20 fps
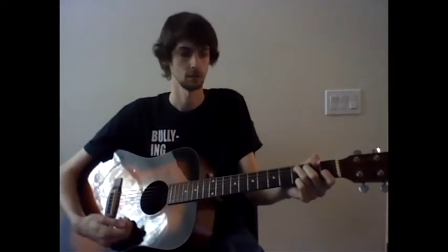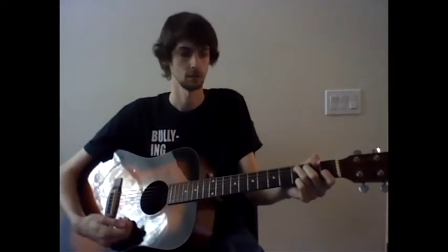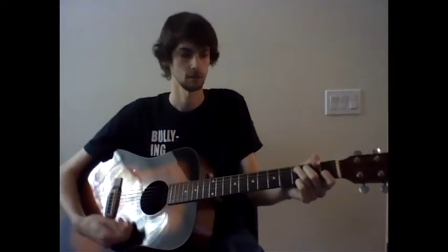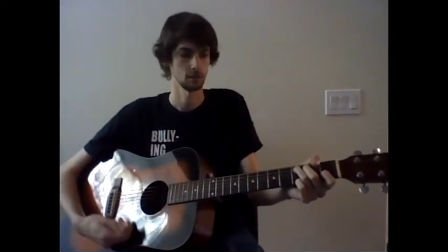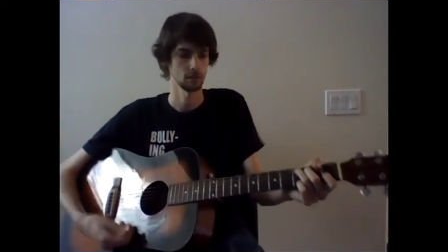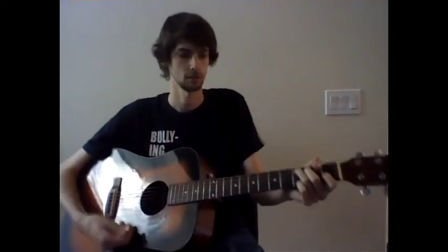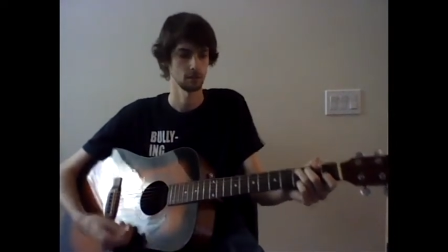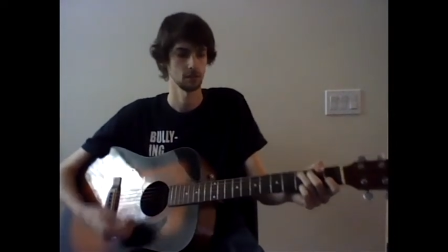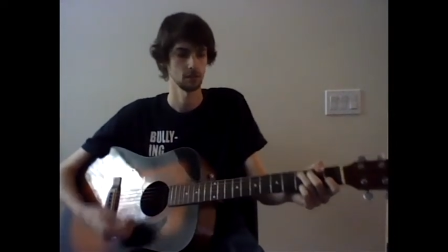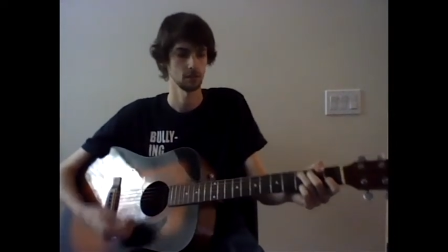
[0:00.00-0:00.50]

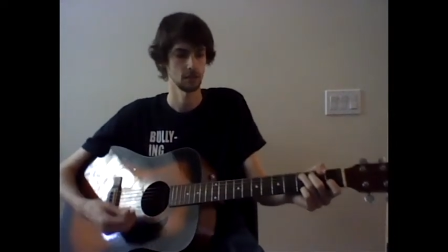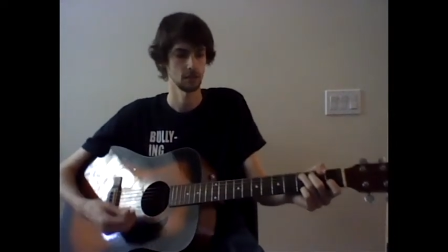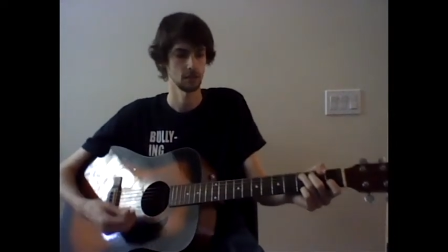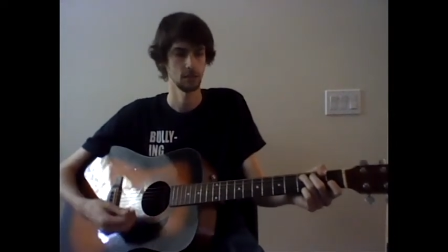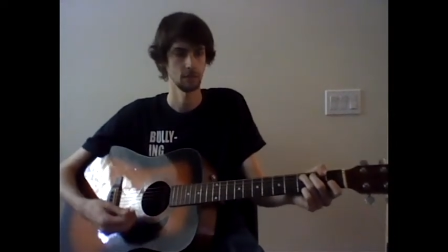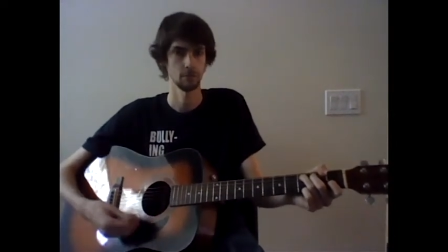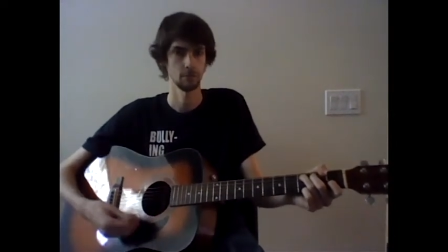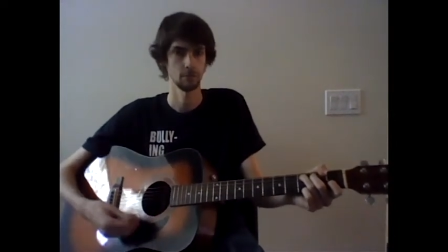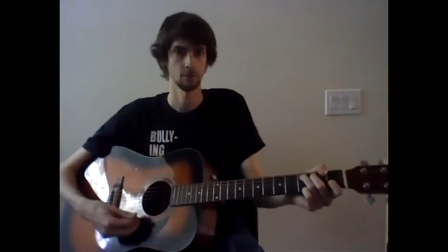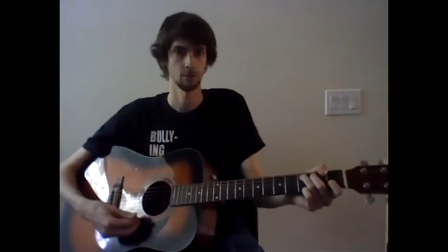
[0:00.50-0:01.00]
Just the
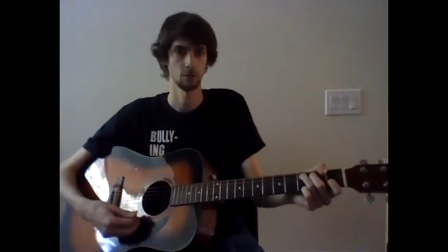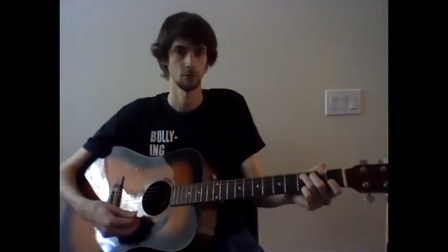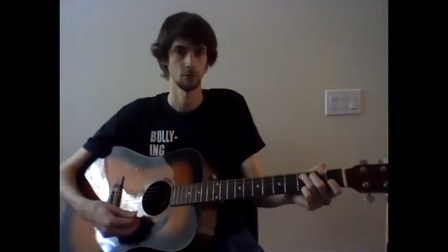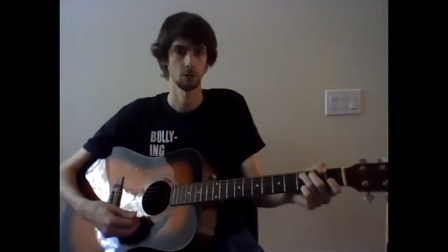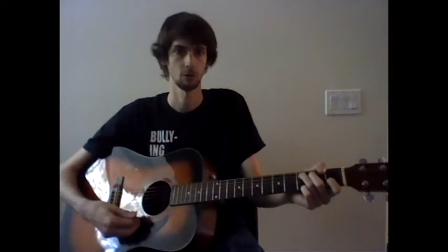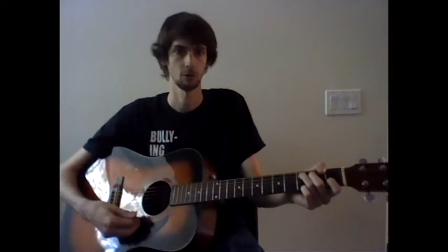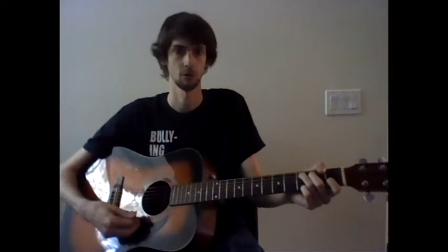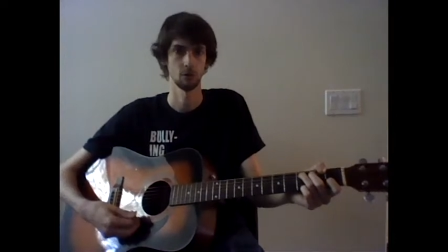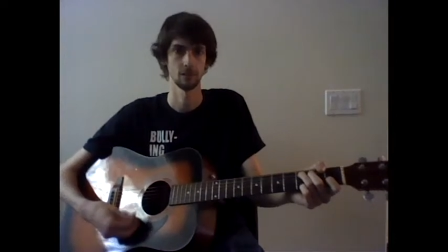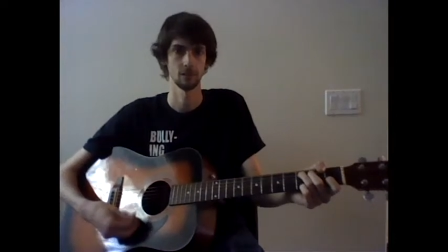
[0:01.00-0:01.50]
same 4
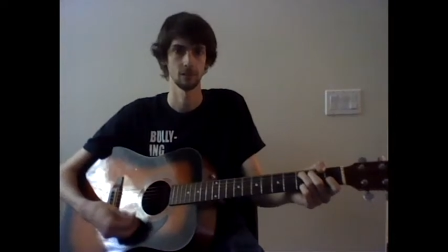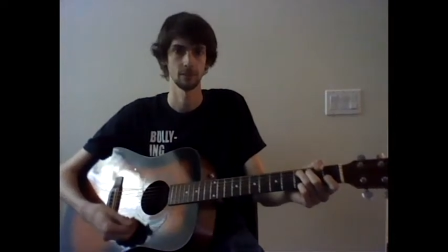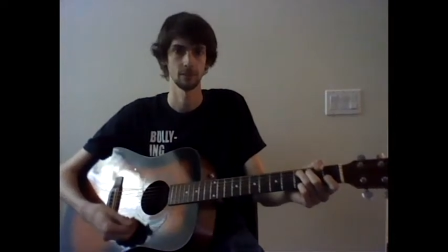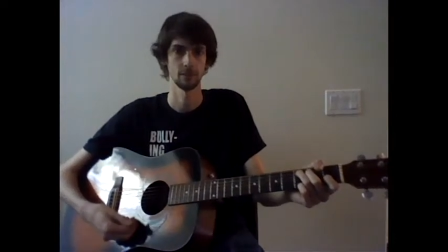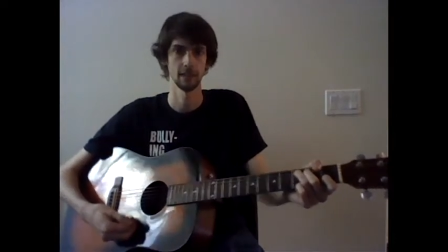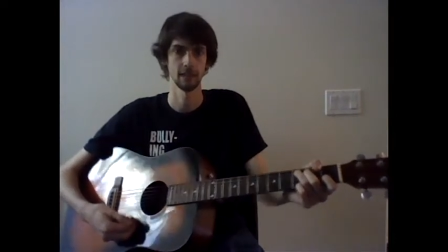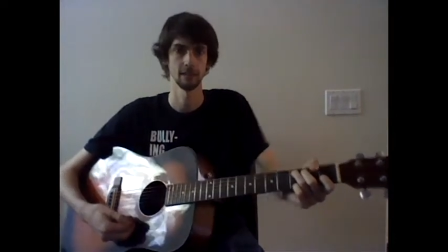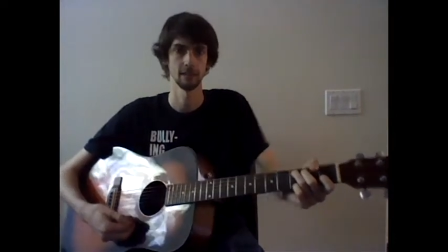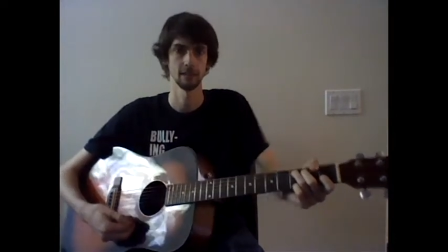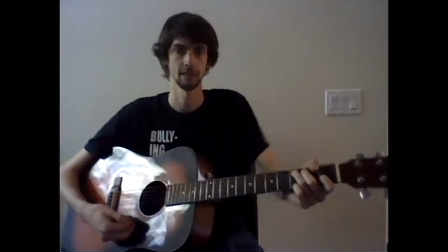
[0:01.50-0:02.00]
chords
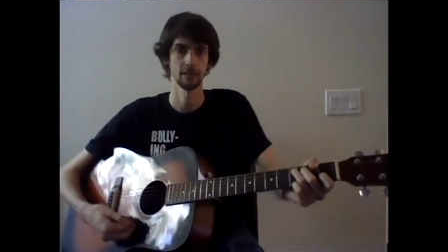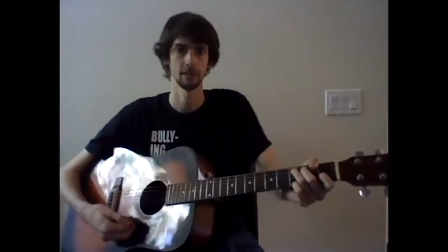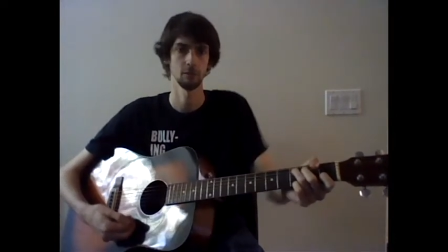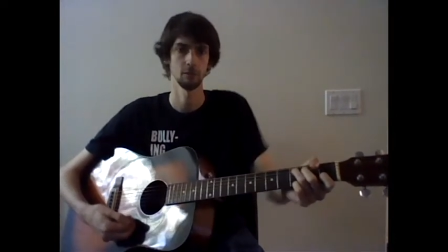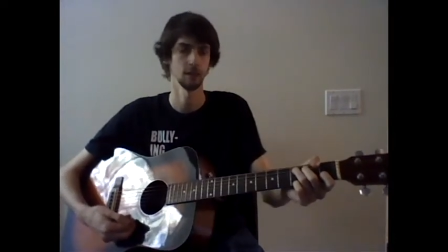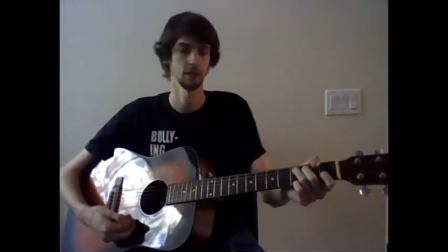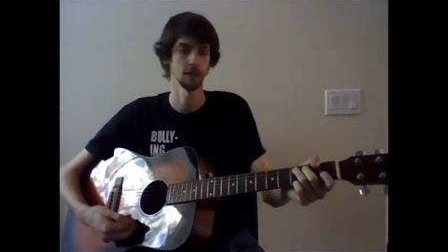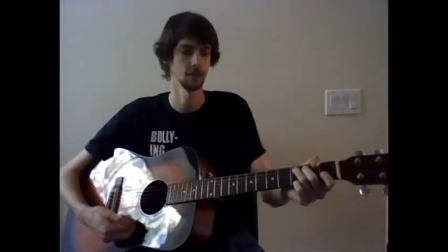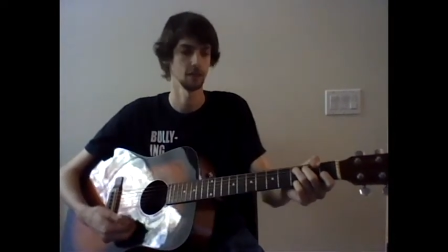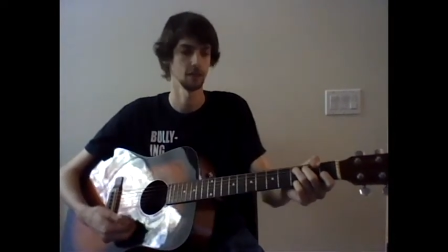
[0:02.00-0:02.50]
played in a little
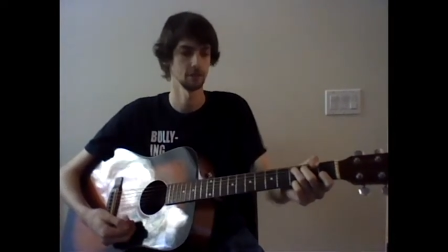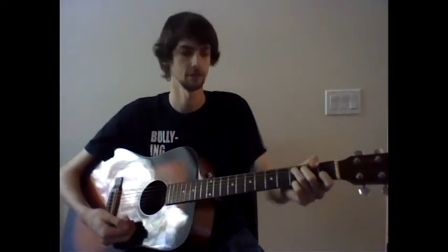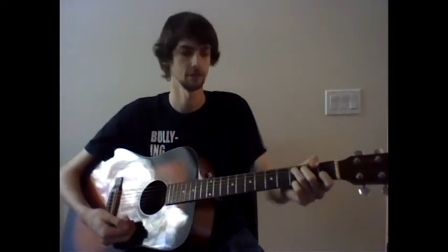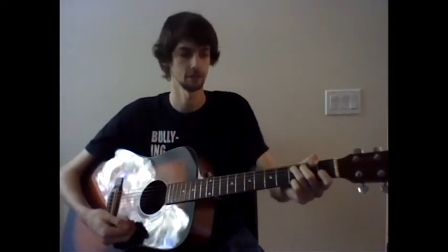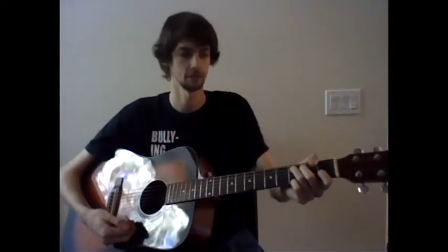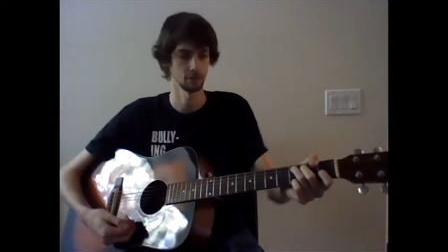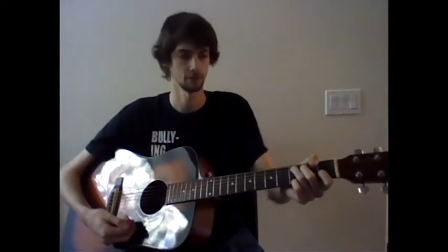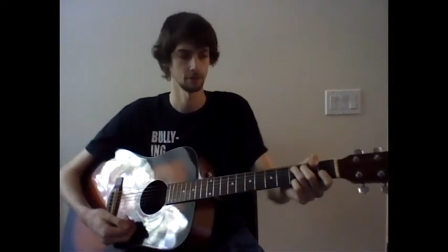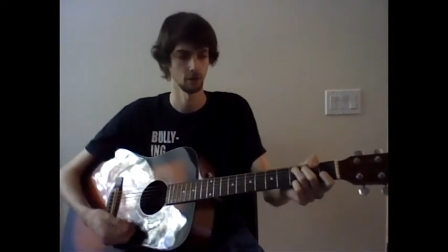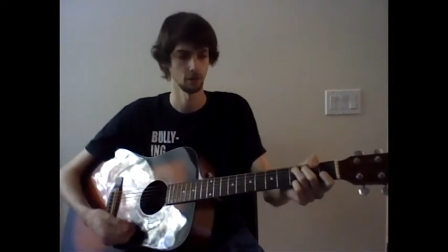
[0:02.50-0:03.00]
bit of a
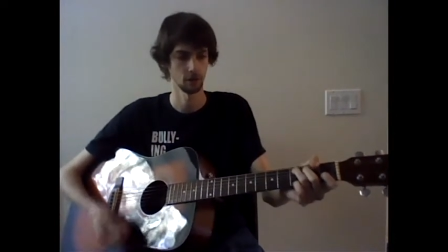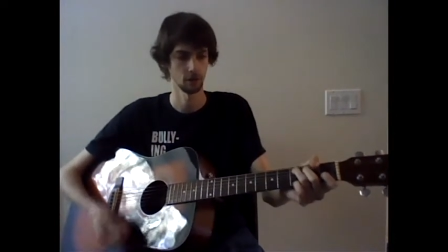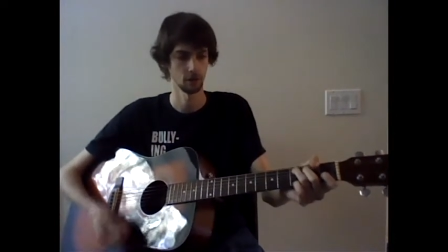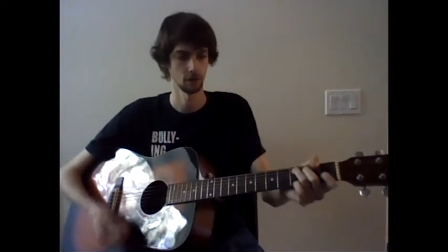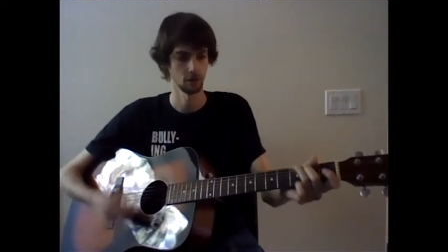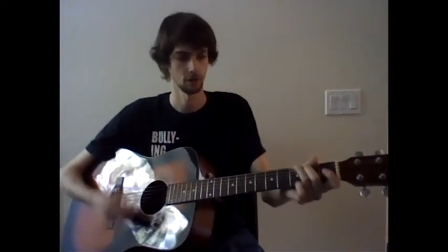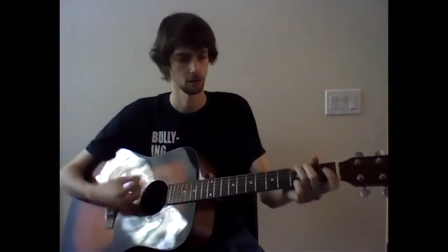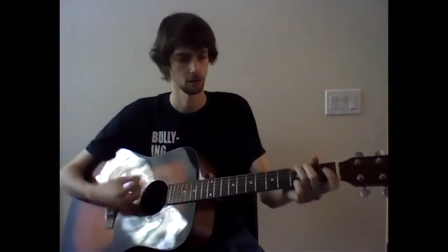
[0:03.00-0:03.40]
different order.